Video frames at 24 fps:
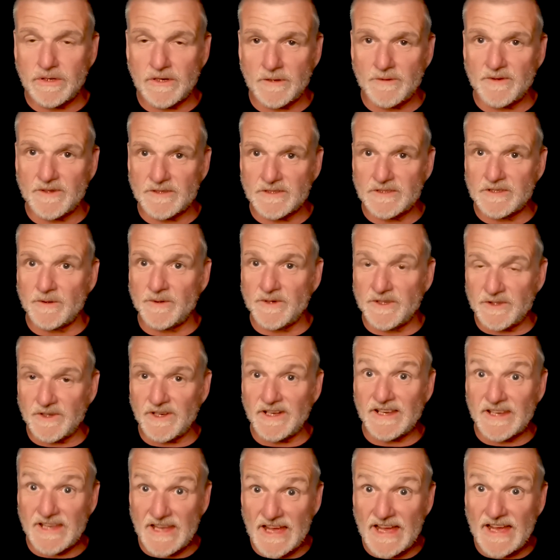I don't want to do
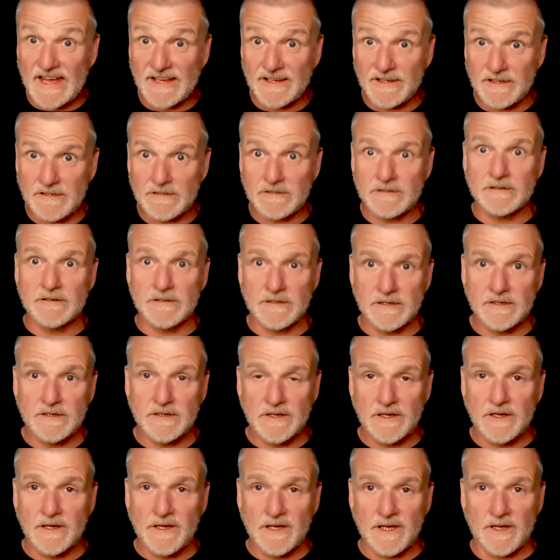it again.
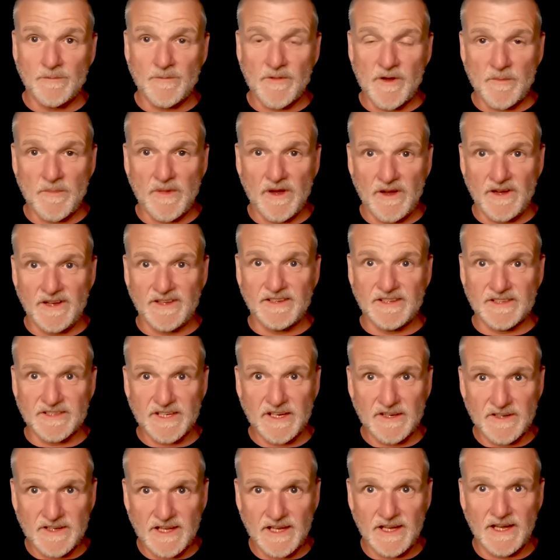In my mind,
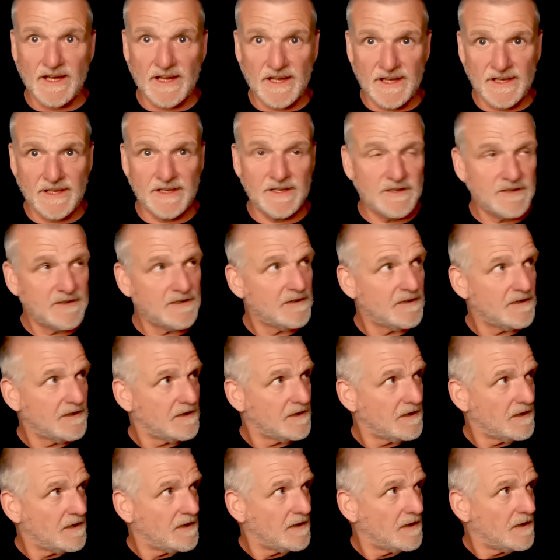it's okay,
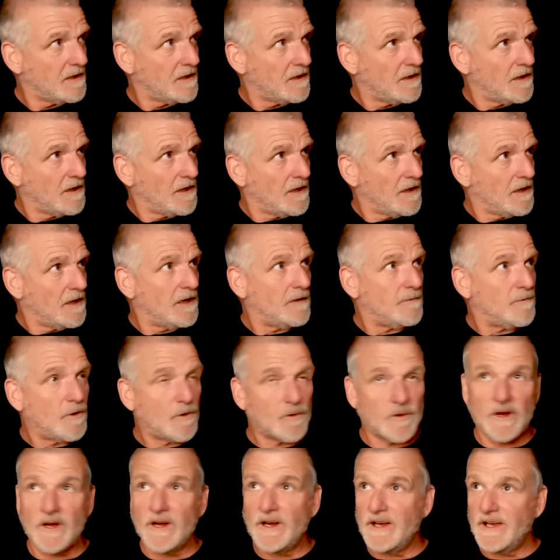I'm
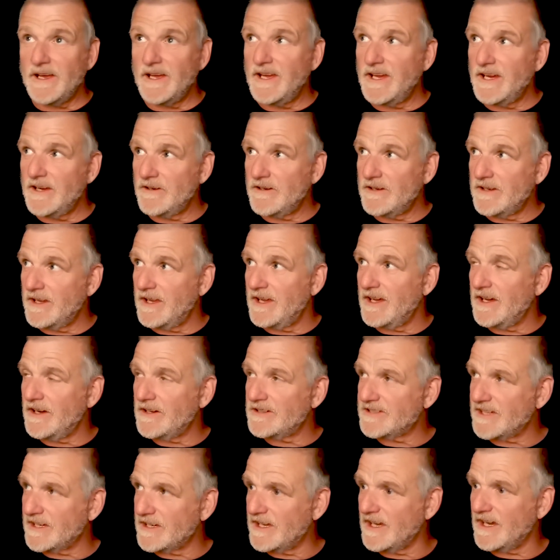all right here and now,
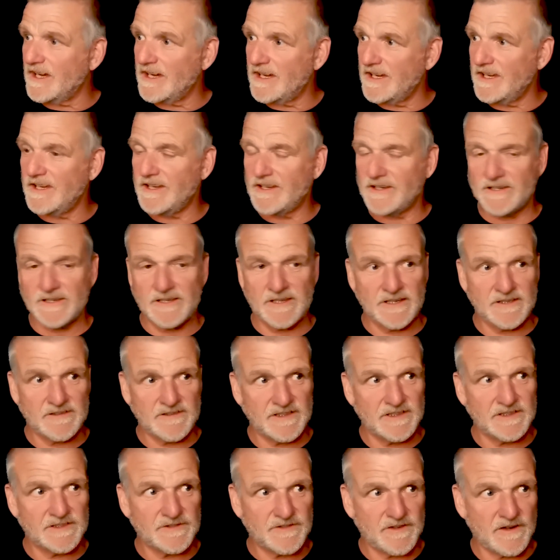it's okay,
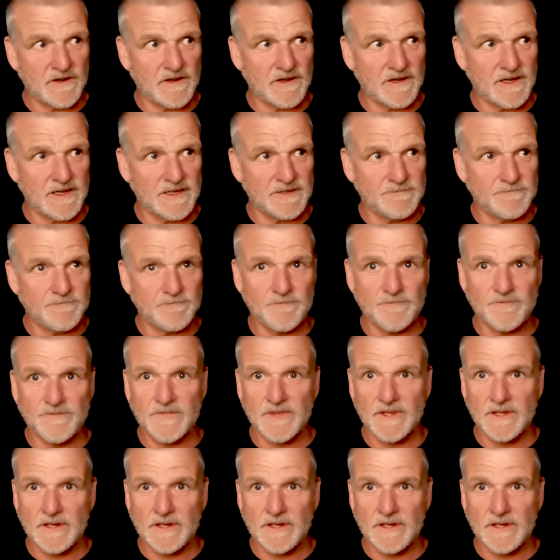everything's fine.